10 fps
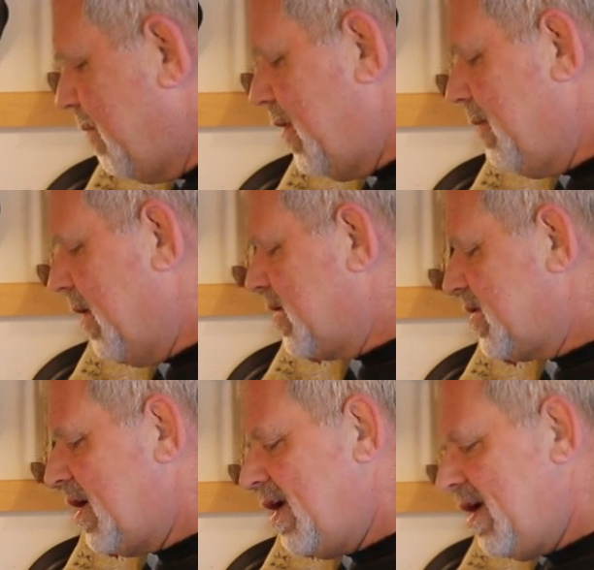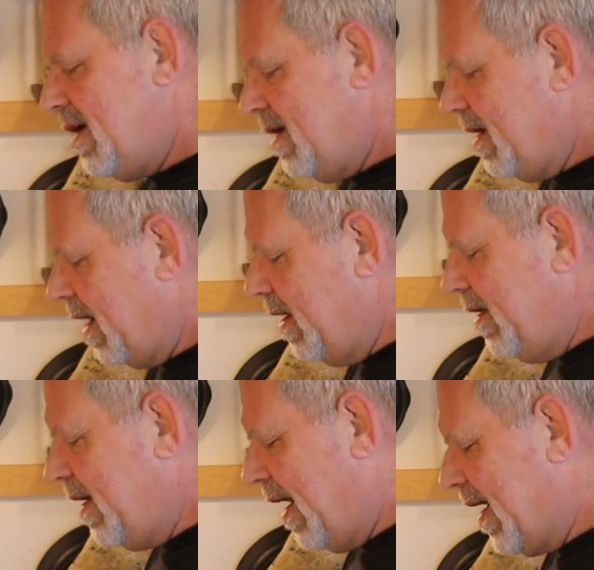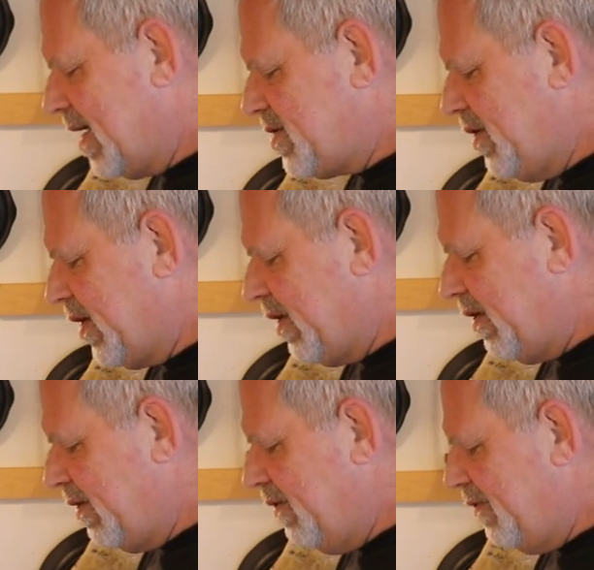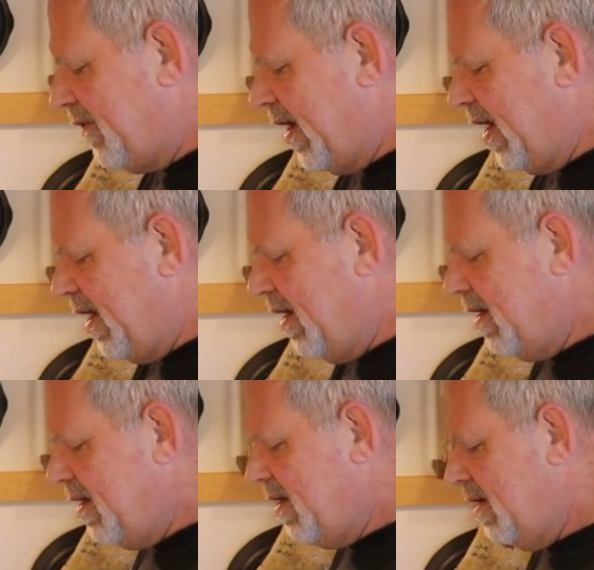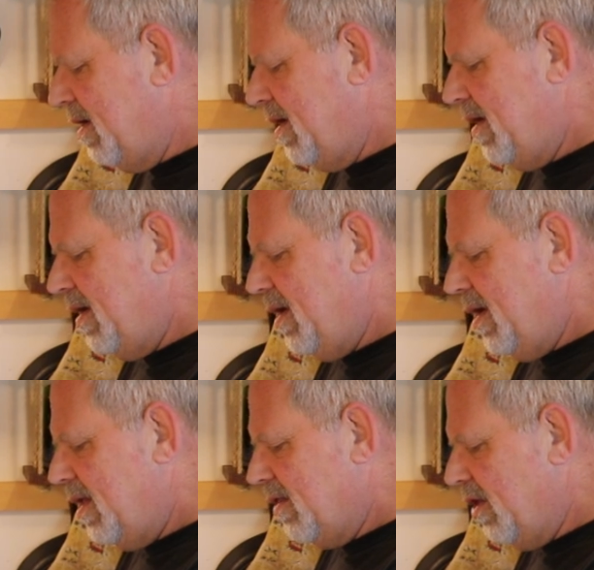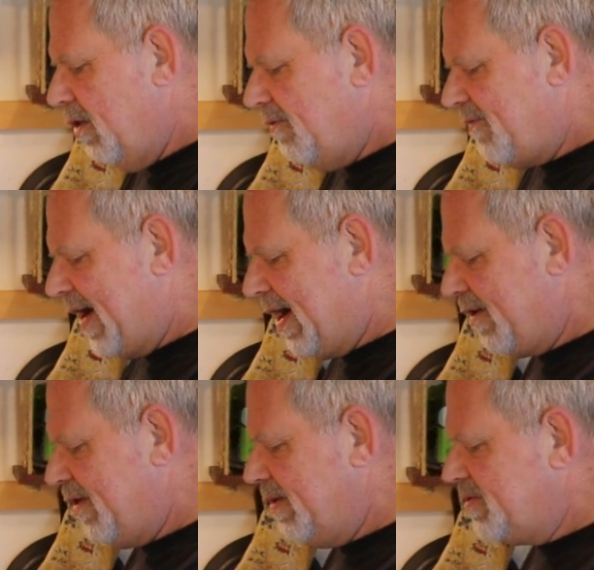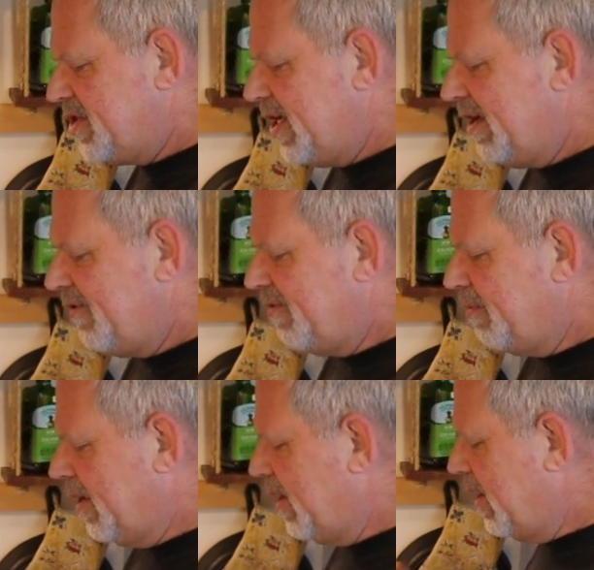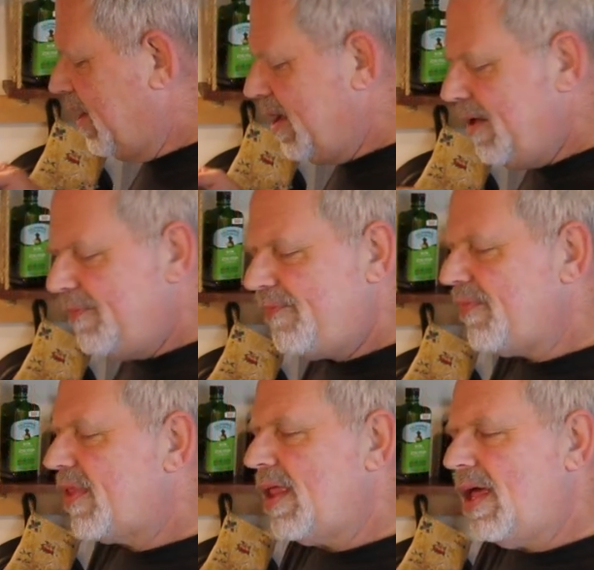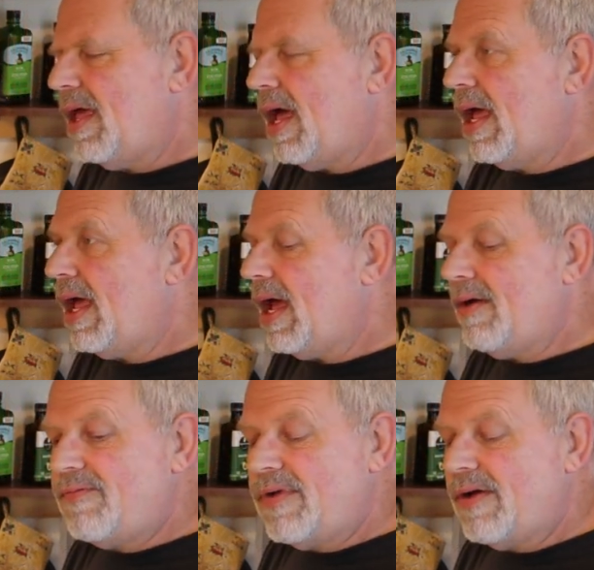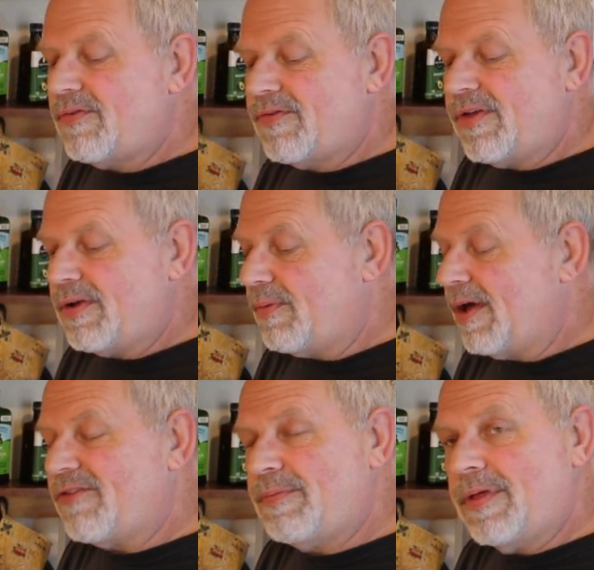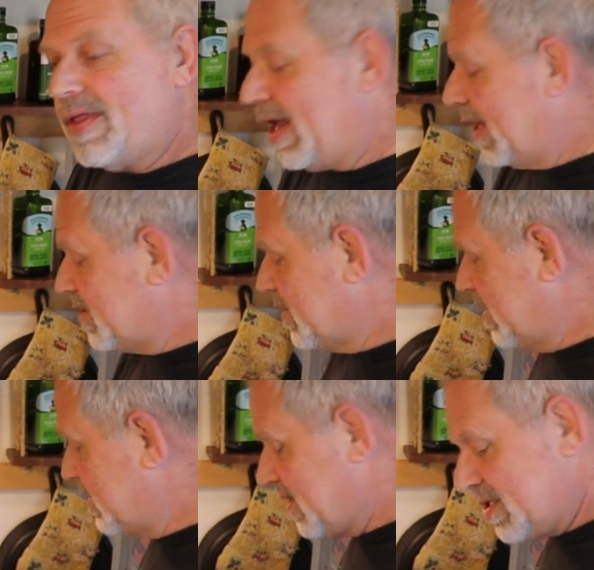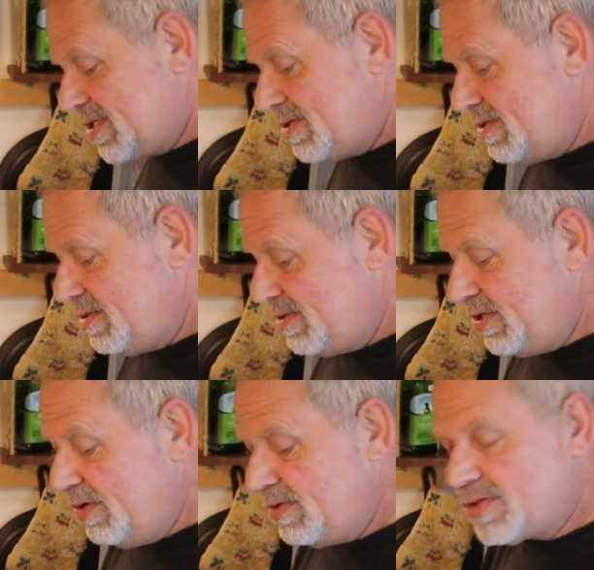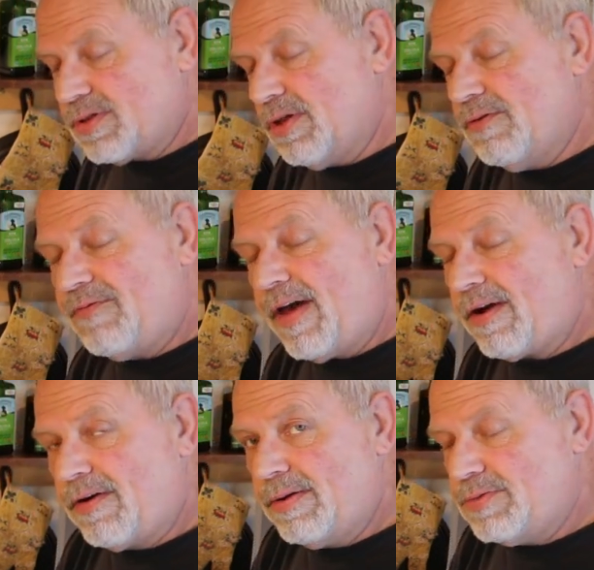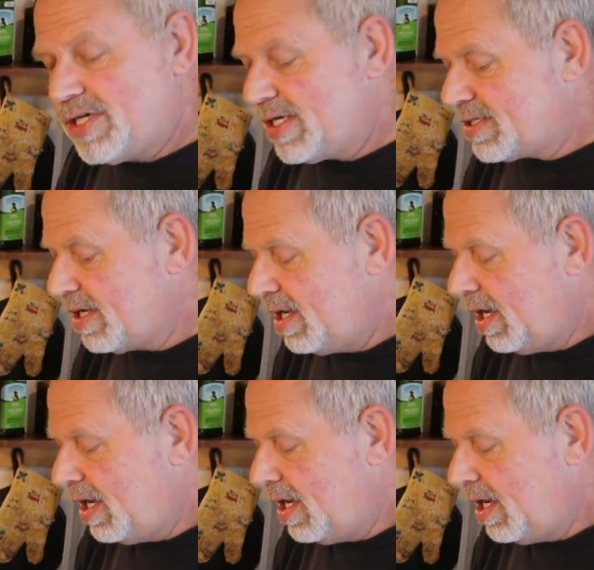pretty much, I guess you could use a low-fat cream cheese, but I've never seen a recipe that actually just used low-fat cream cheese.